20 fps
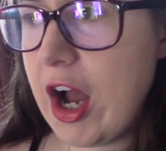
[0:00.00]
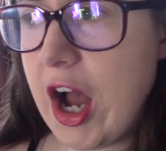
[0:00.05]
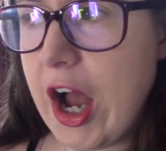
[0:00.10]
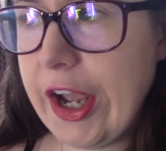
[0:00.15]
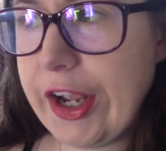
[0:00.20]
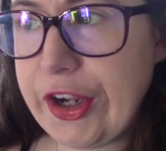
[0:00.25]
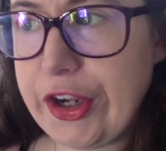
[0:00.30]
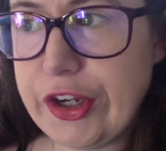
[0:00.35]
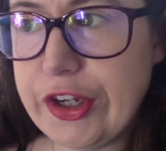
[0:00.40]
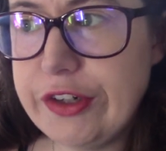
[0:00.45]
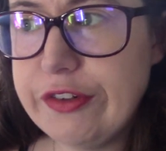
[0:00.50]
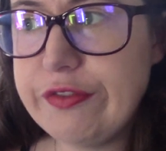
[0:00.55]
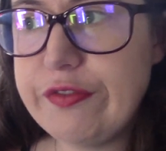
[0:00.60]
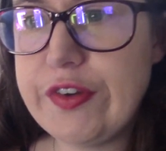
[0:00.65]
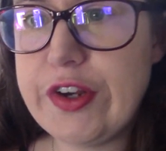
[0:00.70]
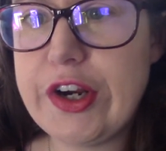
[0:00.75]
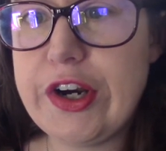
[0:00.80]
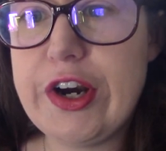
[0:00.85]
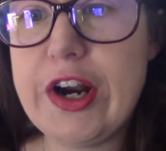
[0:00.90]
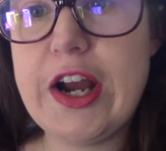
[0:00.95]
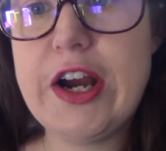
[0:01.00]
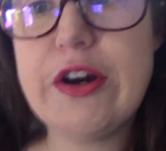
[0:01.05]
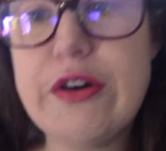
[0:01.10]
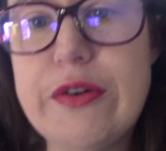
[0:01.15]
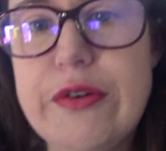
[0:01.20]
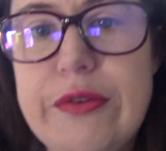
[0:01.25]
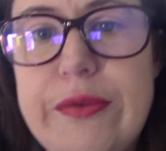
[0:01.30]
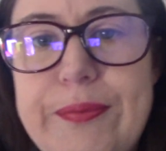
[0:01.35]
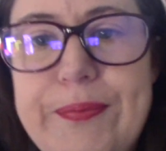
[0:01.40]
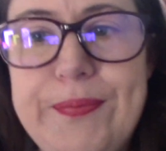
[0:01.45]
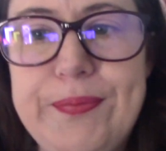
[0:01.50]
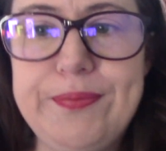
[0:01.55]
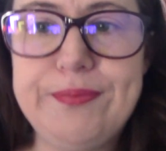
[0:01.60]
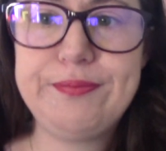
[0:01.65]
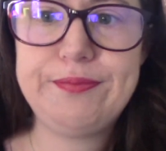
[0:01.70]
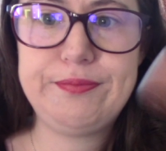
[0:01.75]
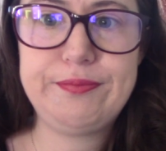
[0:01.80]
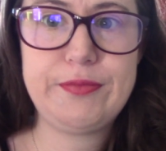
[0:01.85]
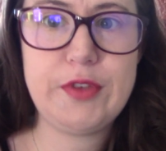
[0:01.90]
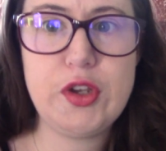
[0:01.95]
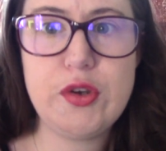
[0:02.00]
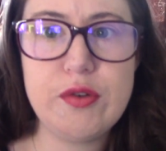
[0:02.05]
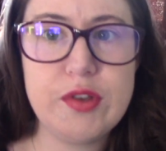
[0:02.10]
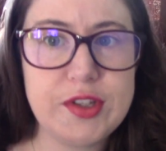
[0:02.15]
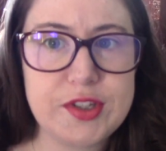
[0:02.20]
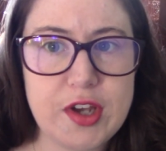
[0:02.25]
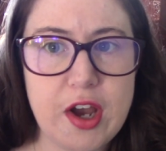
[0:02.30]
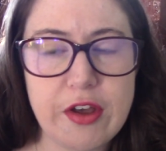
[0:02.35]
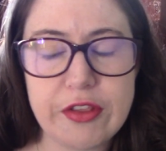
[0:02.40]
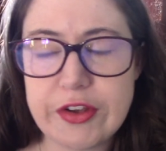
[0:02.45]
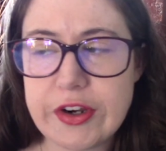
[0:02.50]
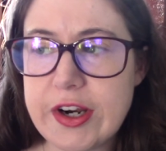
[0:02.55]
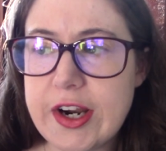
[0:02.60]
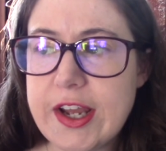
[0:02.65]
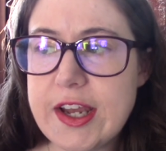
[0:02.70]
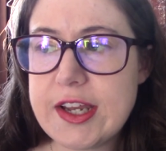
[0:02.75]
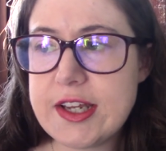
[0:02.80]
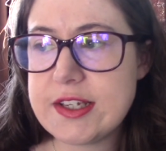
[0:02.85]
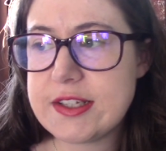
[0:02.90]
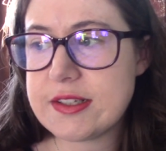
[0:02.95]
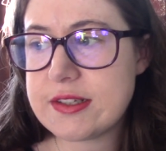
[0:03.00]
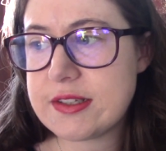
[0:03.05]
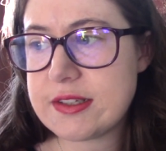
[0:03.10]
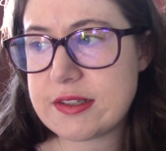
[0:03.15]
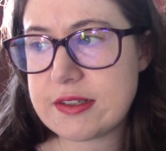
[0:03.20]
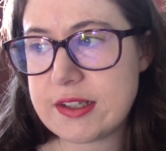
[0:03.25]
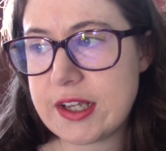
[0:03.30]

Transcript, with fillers: I couldn't figure out who this author is.